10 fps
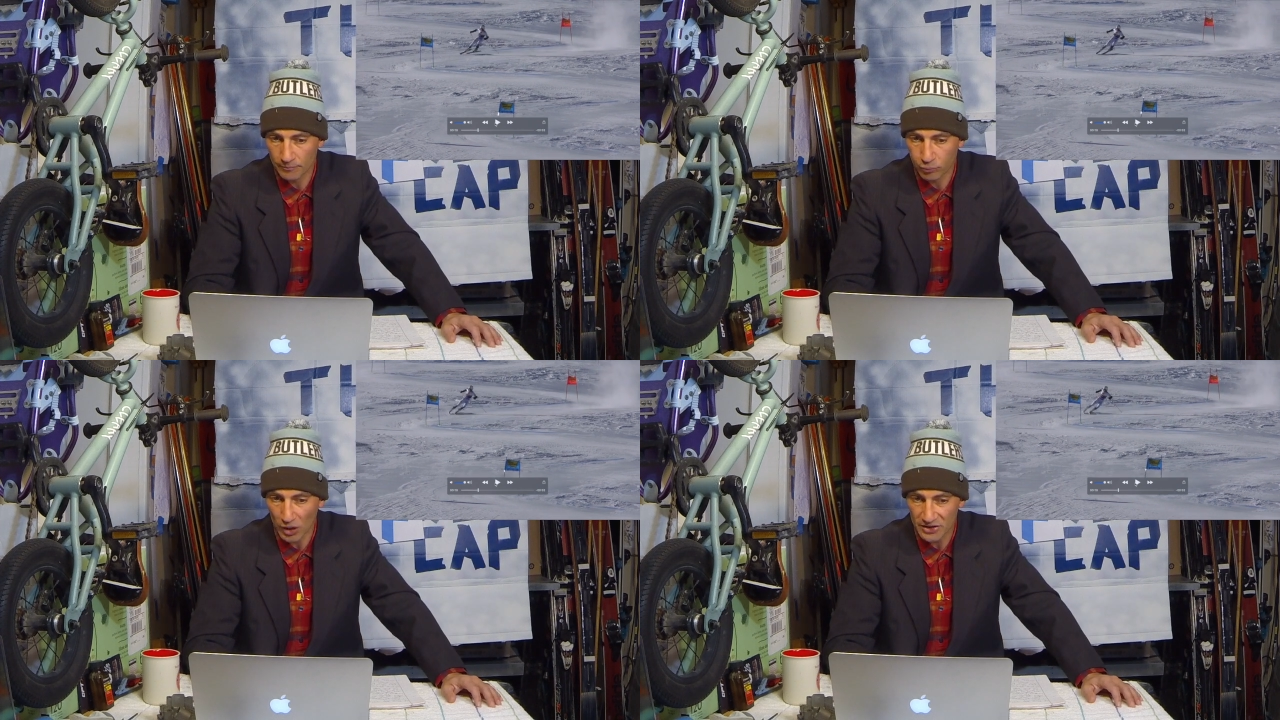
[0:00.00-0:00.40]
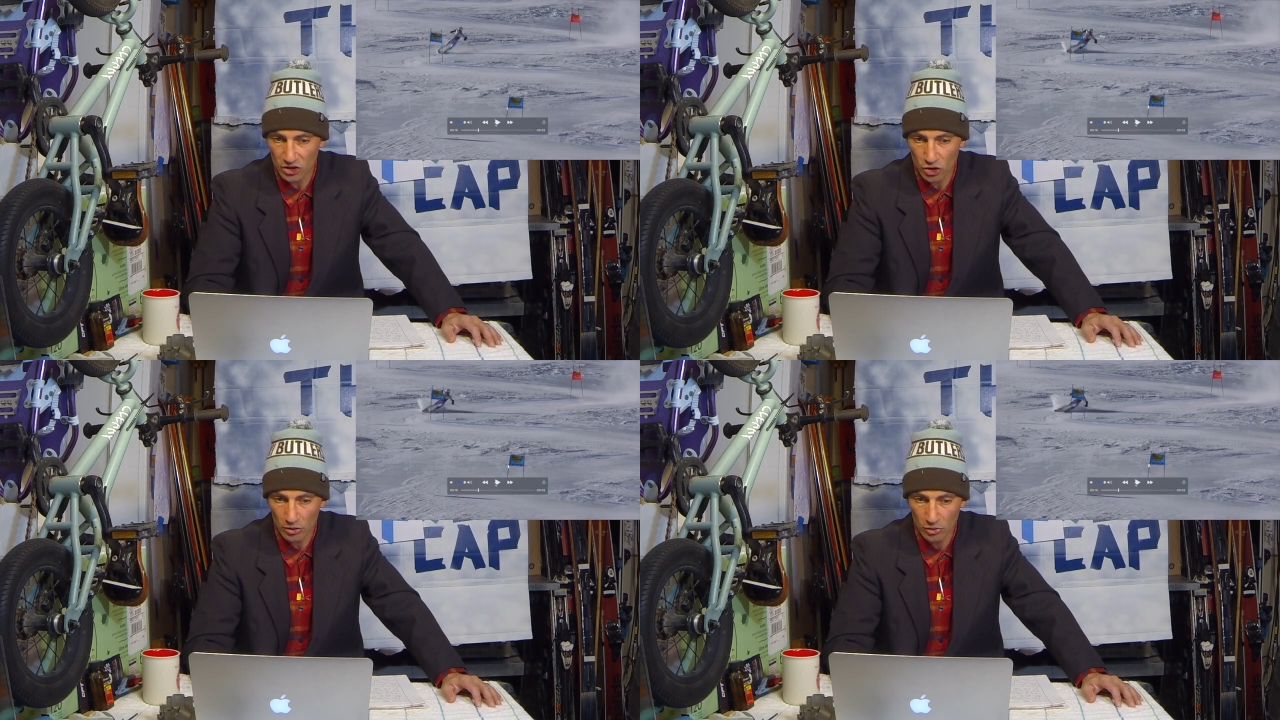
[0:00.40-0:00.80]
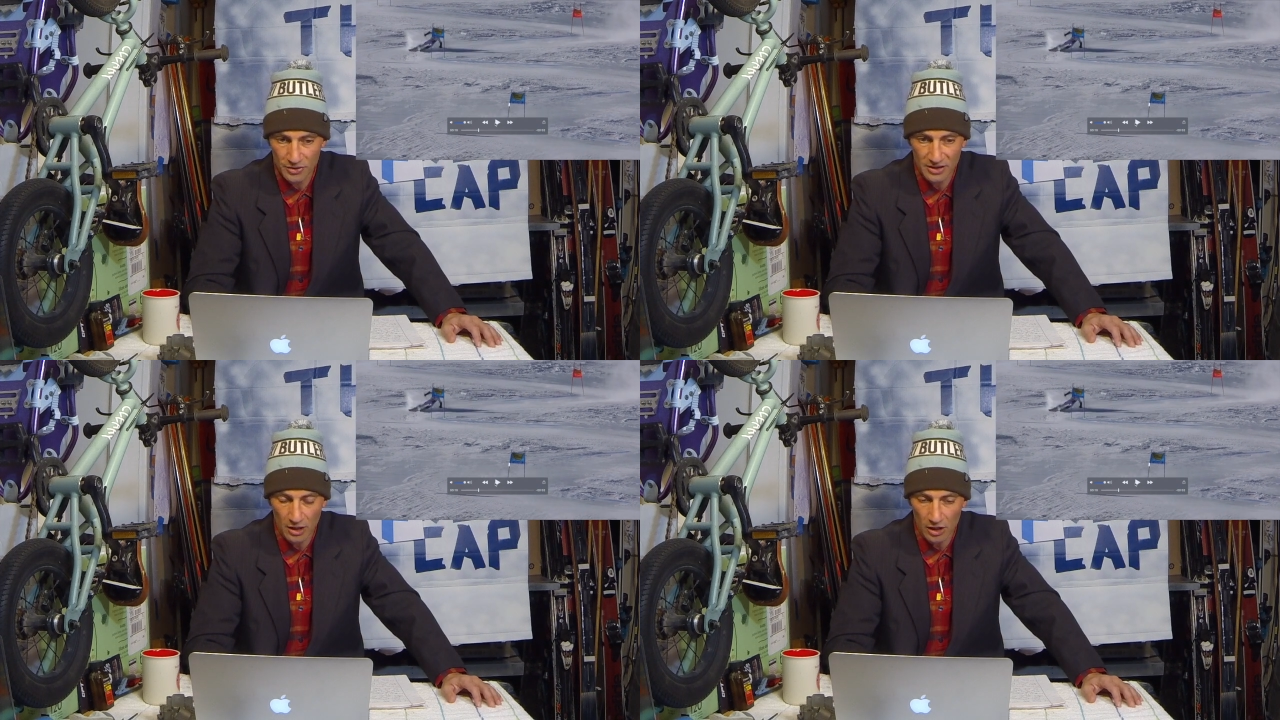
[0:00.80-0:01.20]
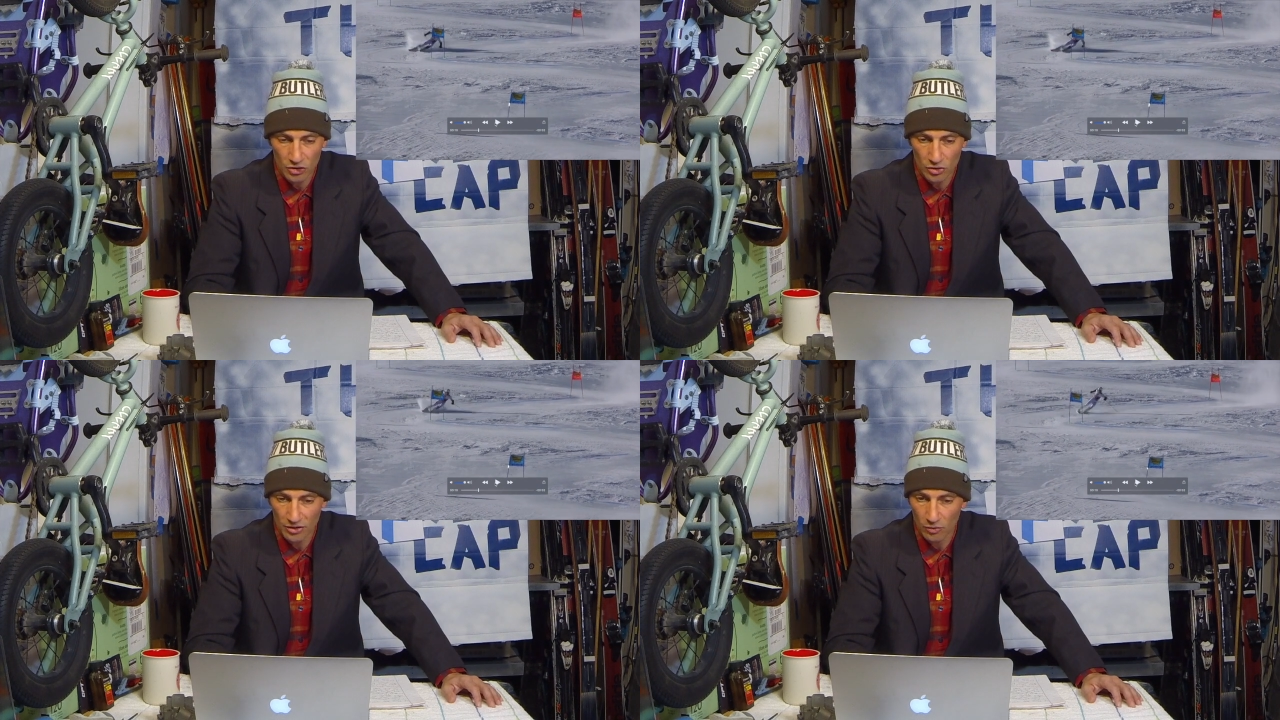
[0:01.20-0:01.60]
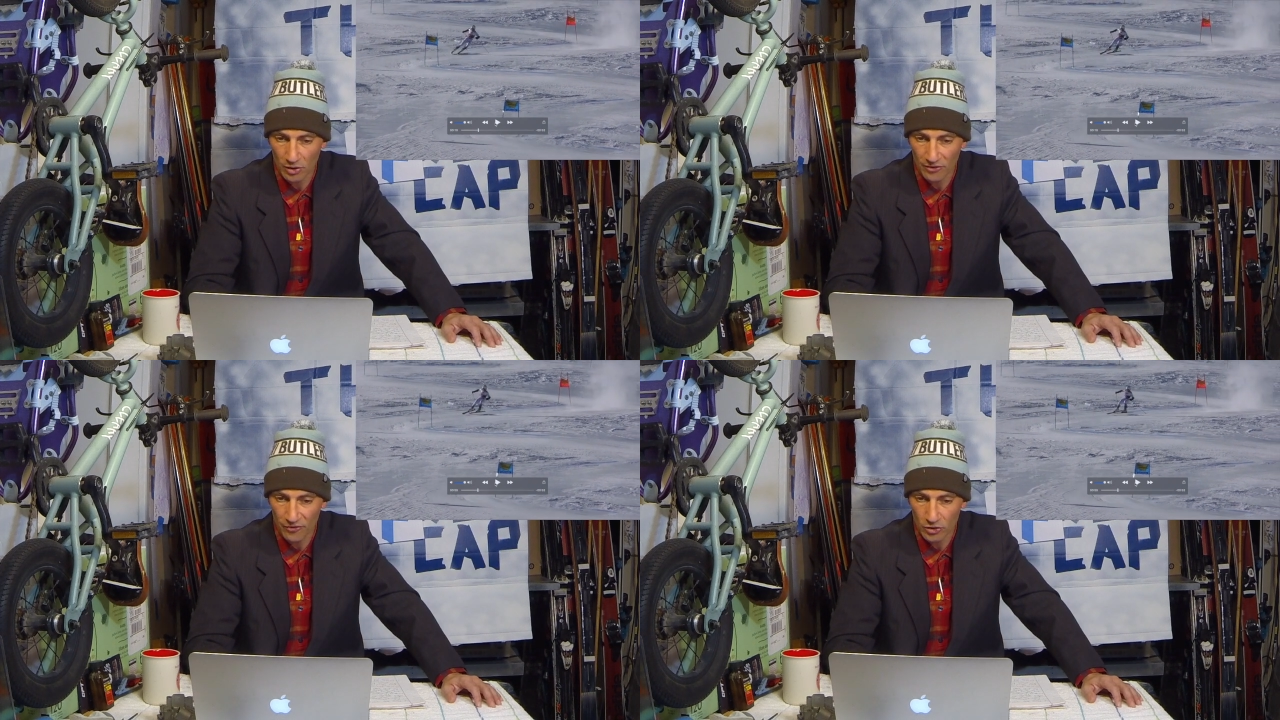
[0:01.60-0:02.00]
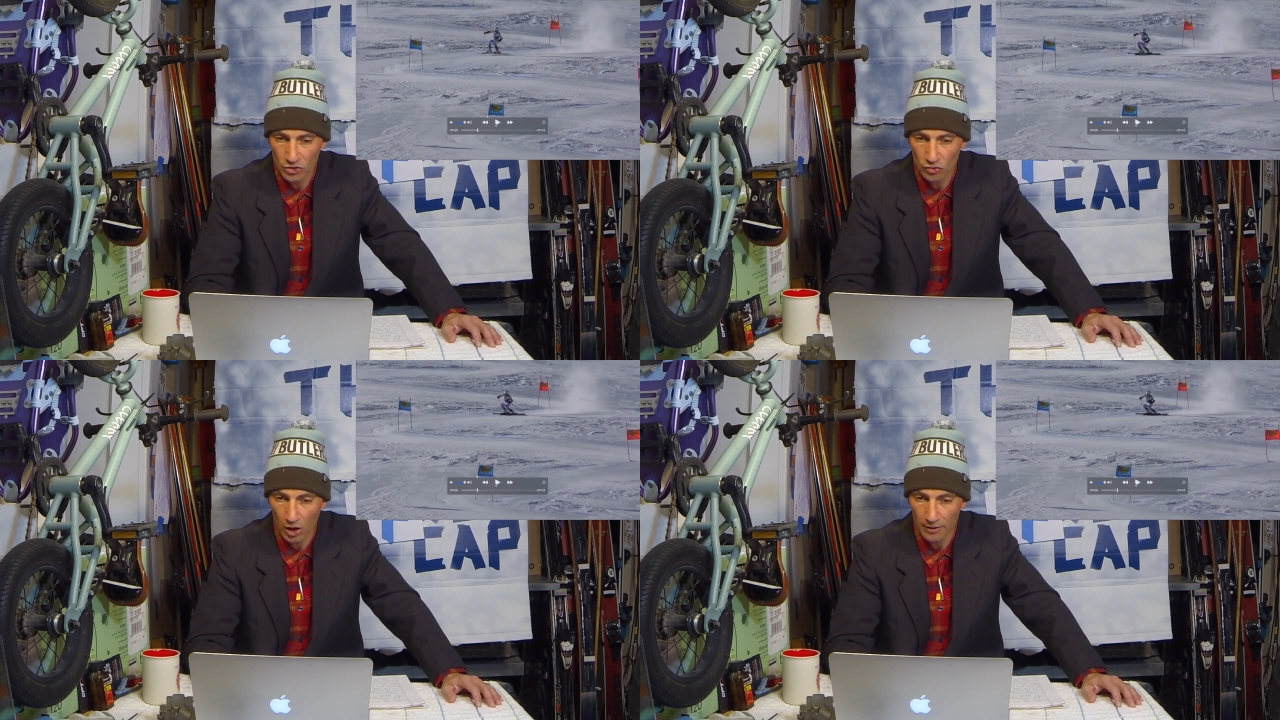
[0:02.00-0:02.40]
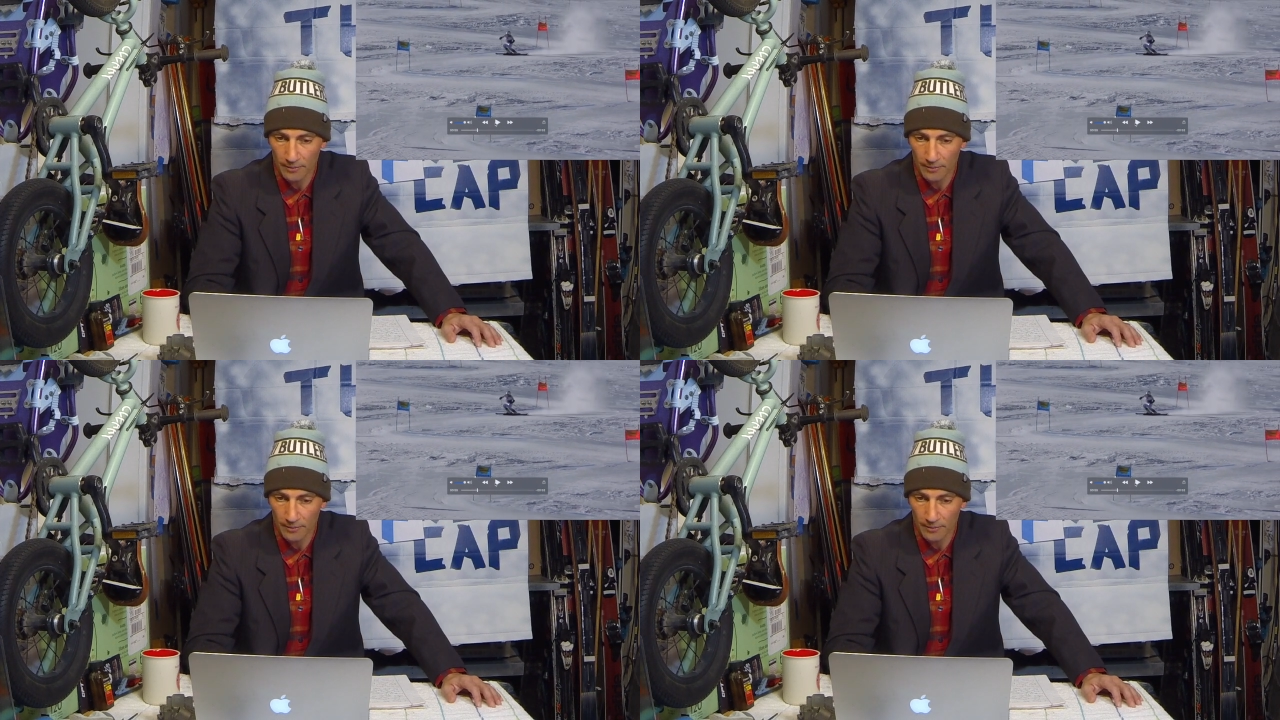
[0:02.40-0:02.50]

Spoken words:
Brenster, who is the Austrian that won the first run.